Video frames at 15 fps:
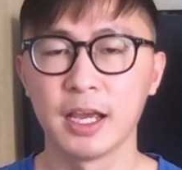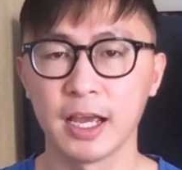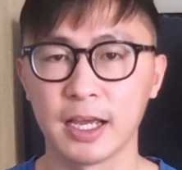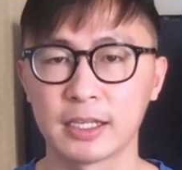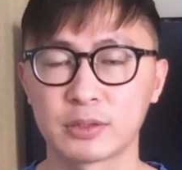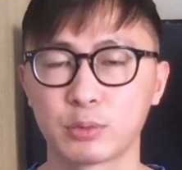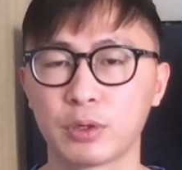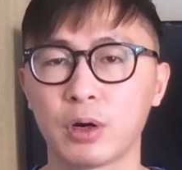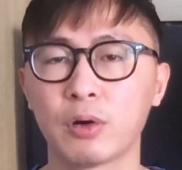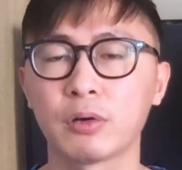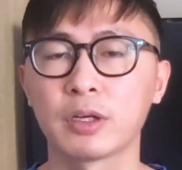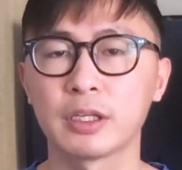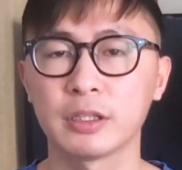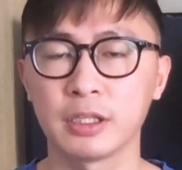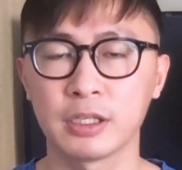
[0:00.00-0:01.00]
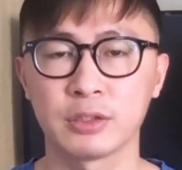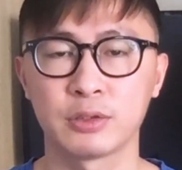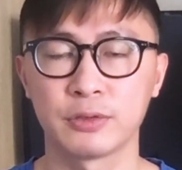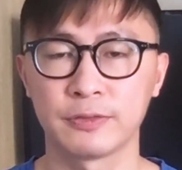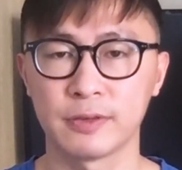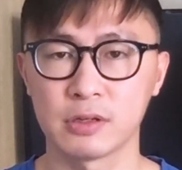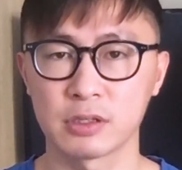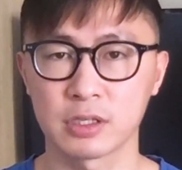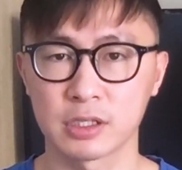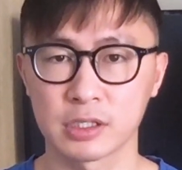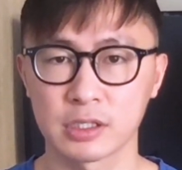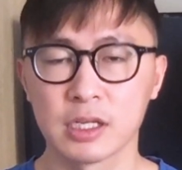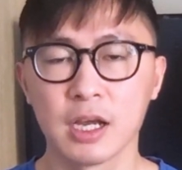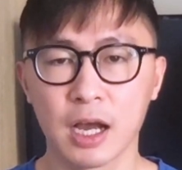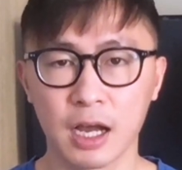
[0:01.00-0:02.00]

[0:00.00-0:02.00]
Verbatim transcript: as we only need to focus